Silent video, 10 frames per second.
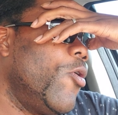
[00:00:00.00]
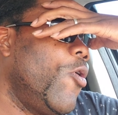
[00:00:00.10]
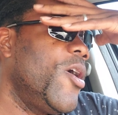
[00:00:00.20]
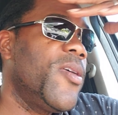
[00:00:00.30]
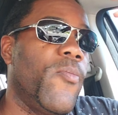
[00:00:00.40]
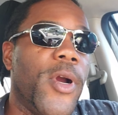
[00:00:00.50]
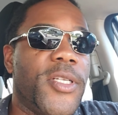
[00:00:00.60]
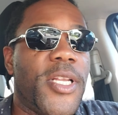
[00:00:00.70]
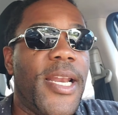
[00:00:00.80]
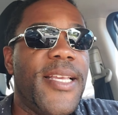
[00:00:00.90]
or the
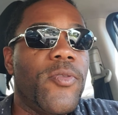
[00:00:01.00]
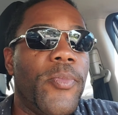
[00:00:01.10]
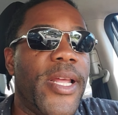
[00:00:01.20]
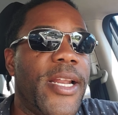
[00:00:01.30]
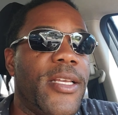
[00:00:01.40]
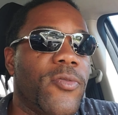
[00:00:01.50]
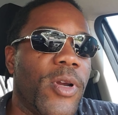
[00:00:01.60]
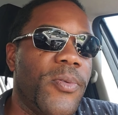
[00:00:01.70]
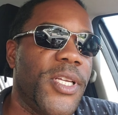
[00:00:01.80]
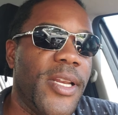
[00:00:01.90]
merch, the links will be in the
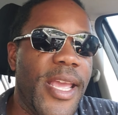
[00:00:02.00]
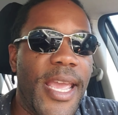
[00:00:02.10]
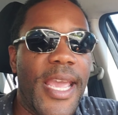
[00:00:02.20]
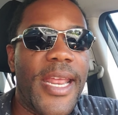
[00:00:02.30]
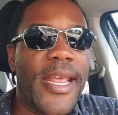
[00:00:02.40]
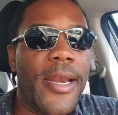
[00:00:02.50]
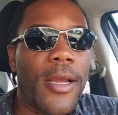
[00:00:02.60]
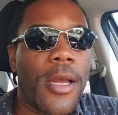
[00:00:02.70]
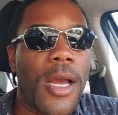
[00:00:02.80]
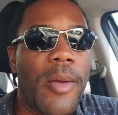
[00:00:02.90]
description and in the
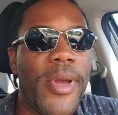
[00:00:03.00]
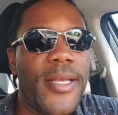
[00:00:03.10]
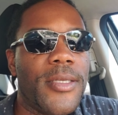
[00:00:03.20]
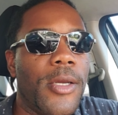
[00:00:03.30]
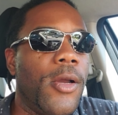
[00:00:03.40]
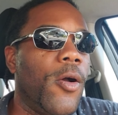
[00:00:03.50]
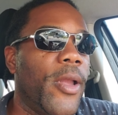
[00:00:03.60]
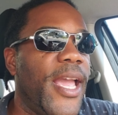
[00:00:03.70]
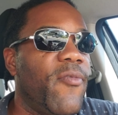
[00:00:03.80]
comments, okay?